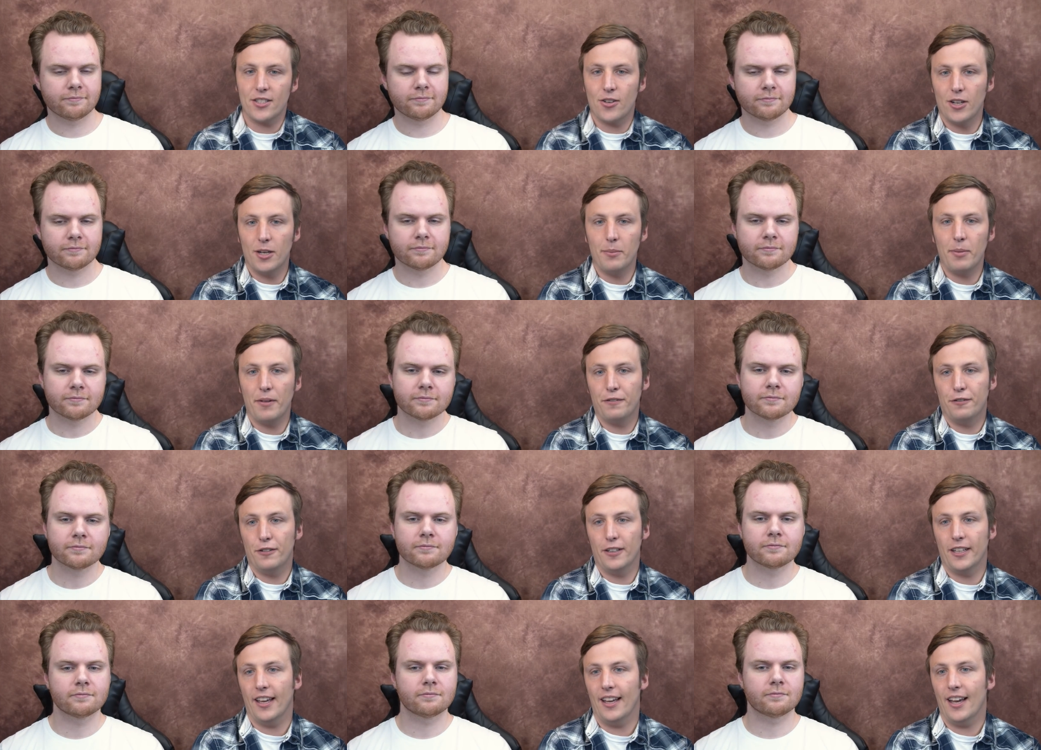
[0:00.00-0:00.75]
Speaker 1: is going to be
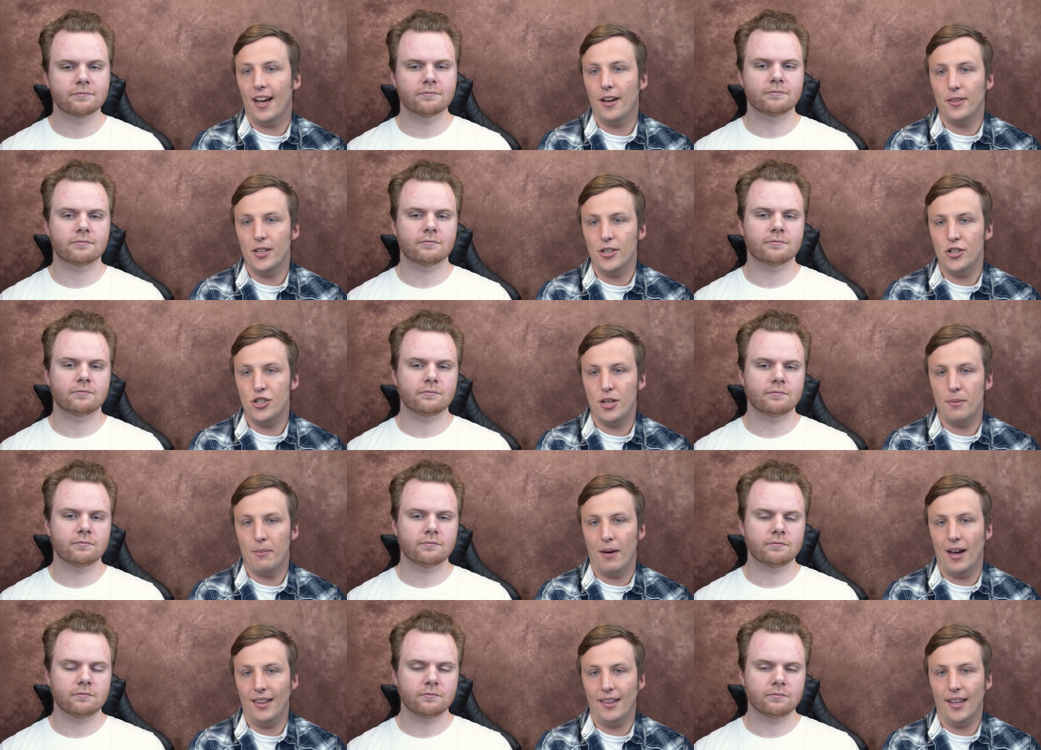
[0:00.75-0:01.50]
freaking out that she
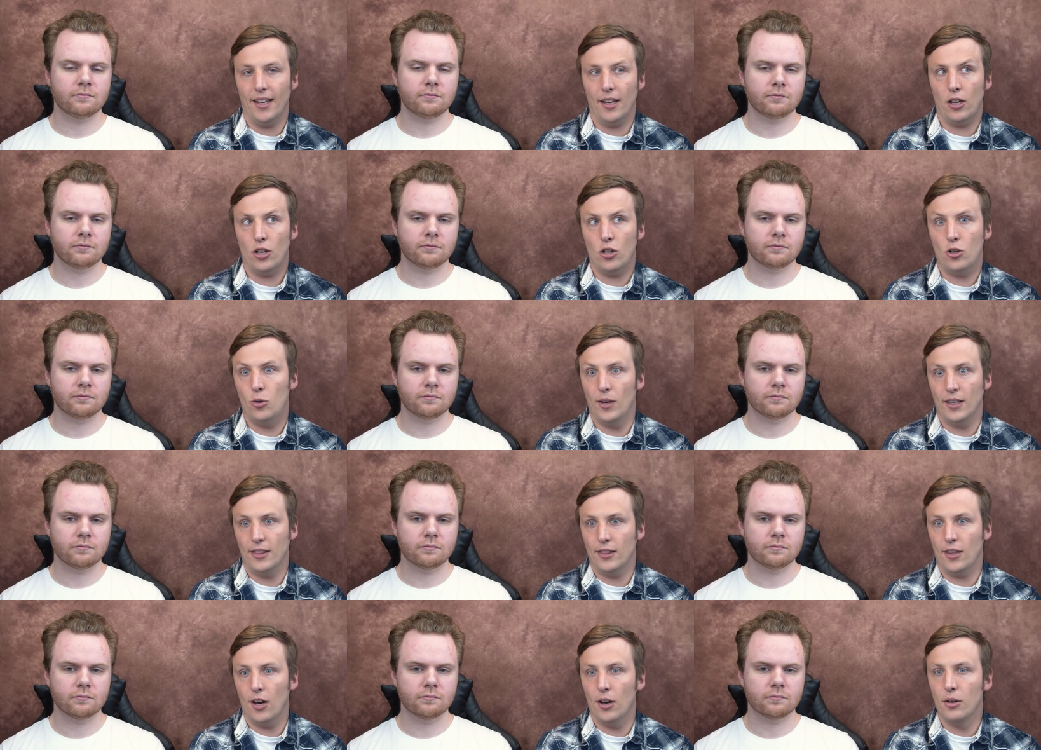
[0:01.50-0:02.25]
might, like,
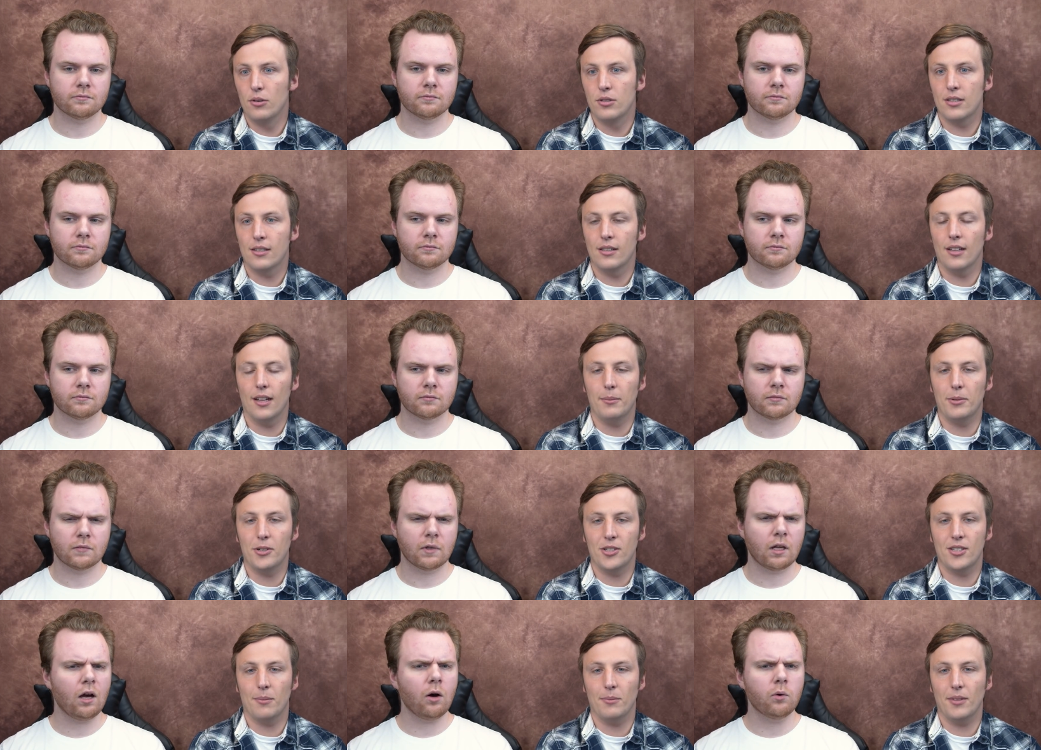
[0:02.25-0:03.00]
quit the host club
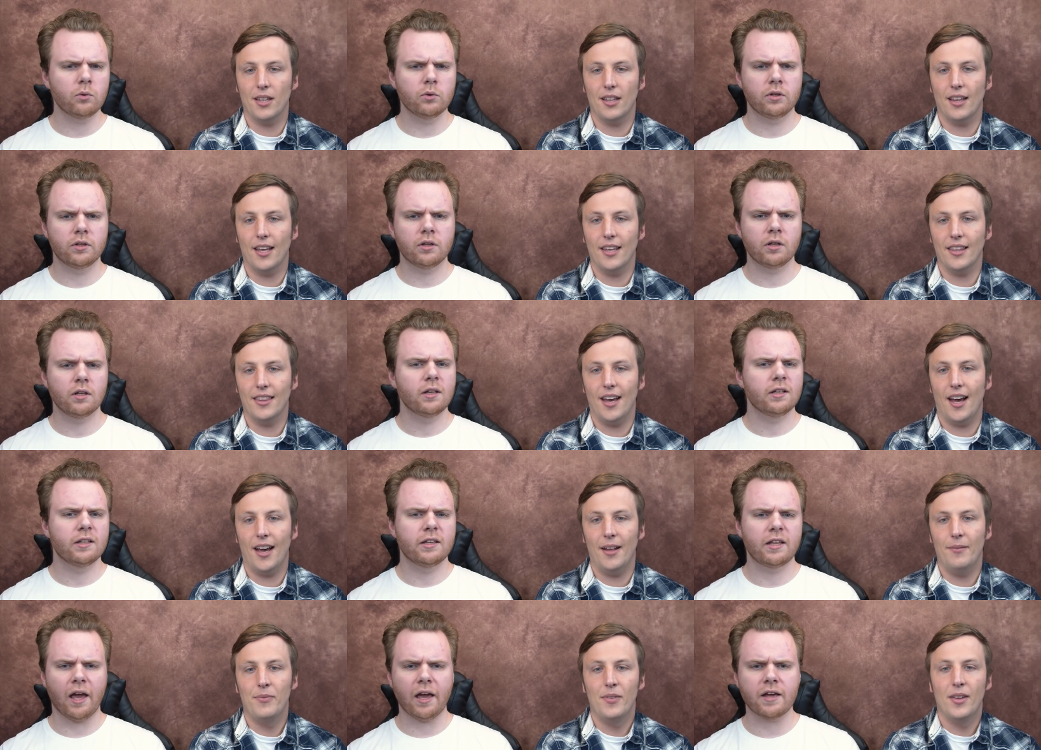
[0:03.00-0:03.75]
or something oh, like
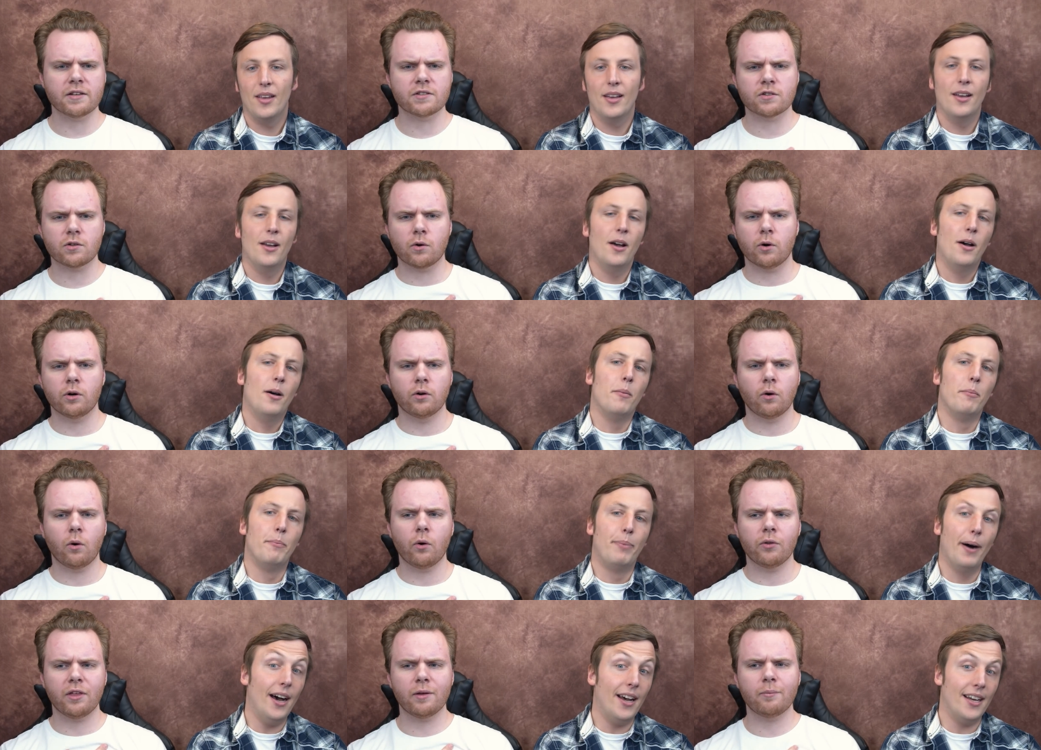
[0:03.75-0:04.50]
that. Yes, or, or
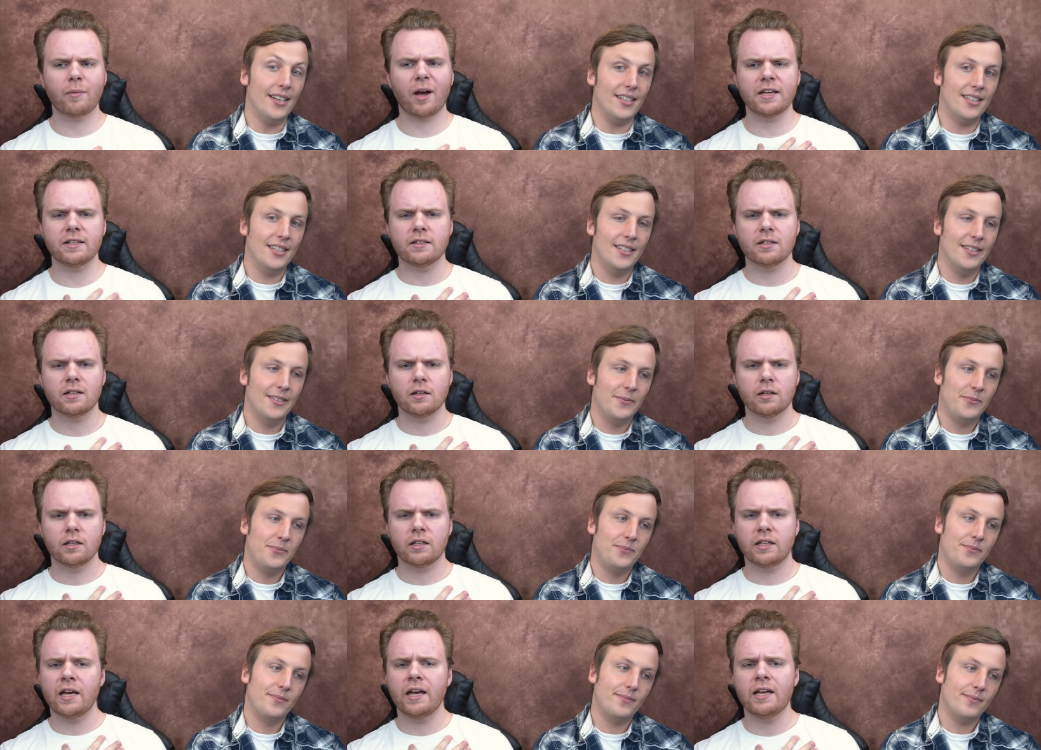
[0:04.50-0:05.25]
but, they might
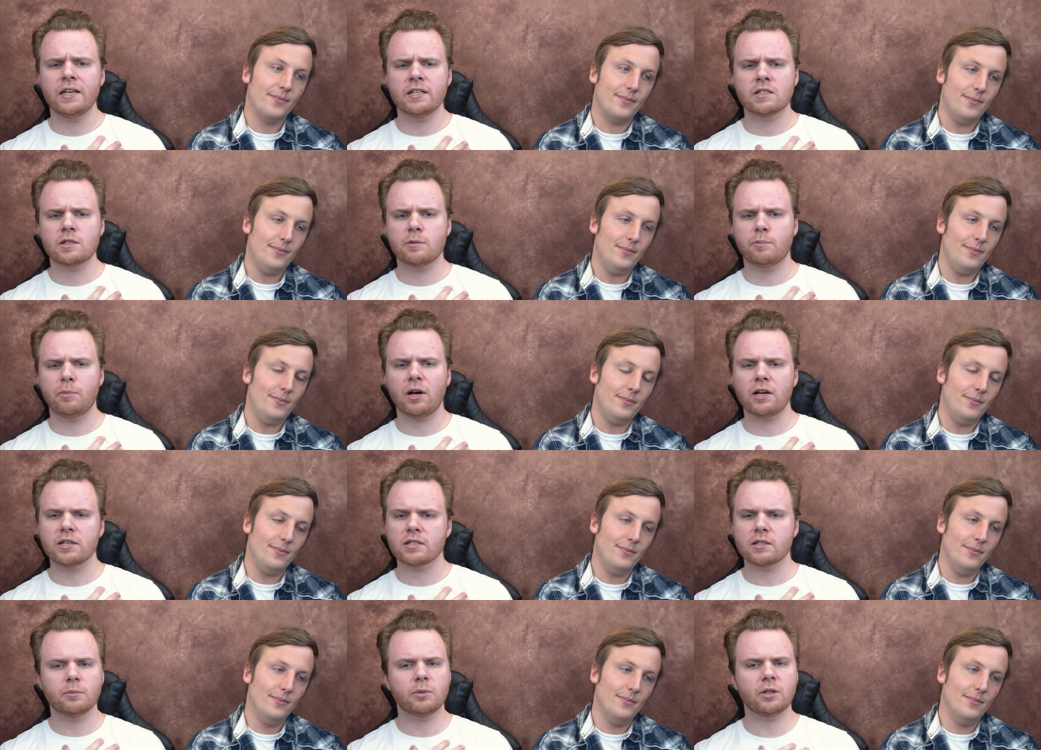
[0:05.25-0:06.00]
kiss,
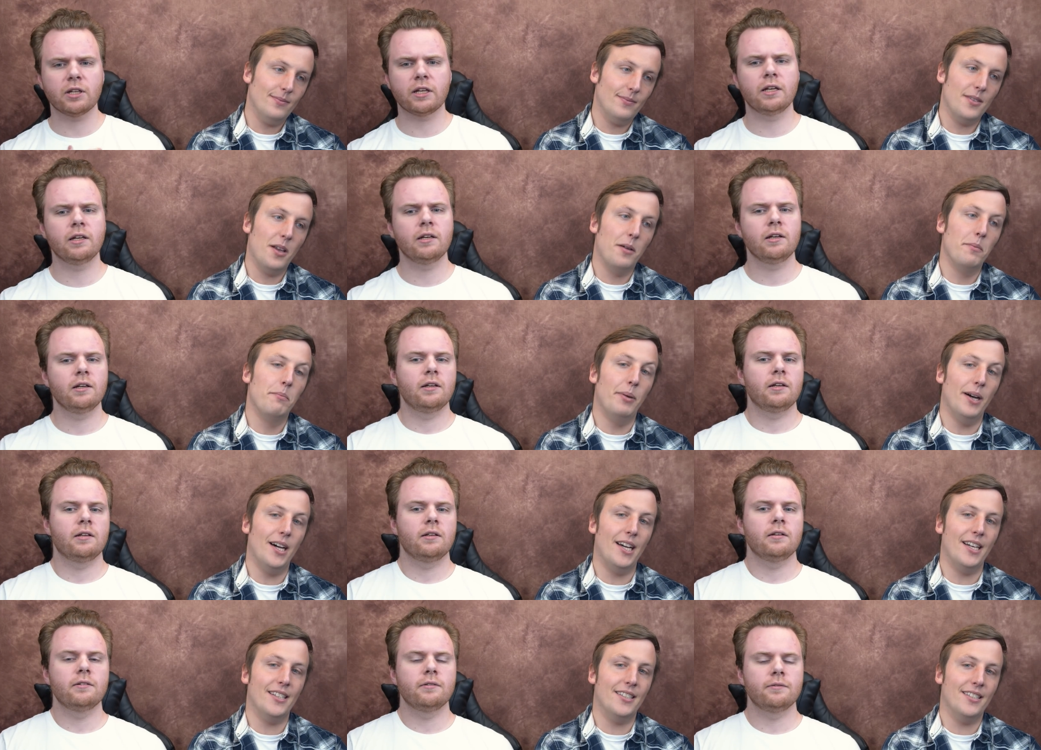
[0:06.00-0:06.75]
possibly.
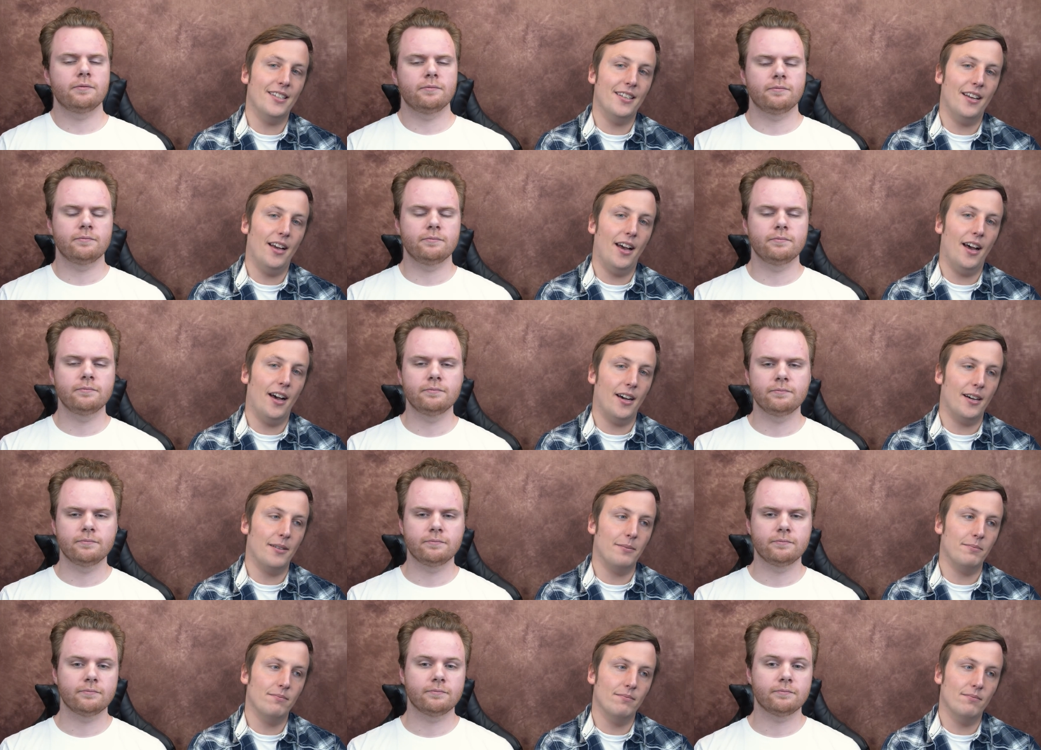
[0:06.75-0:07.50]
But
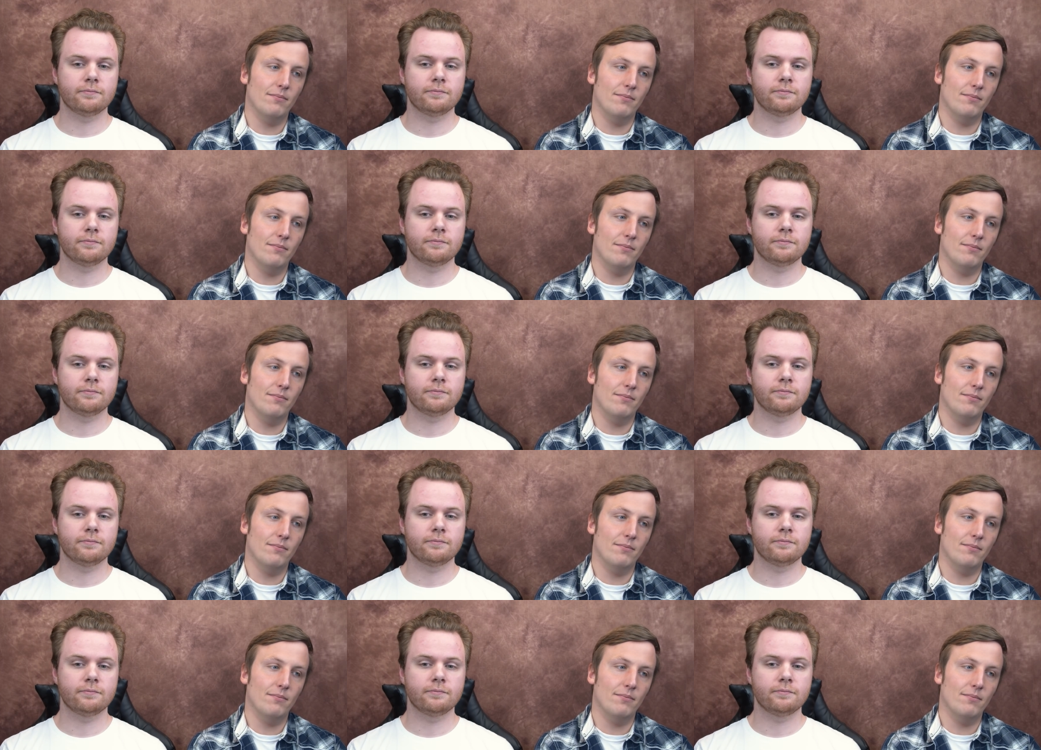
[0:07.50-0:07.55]
um,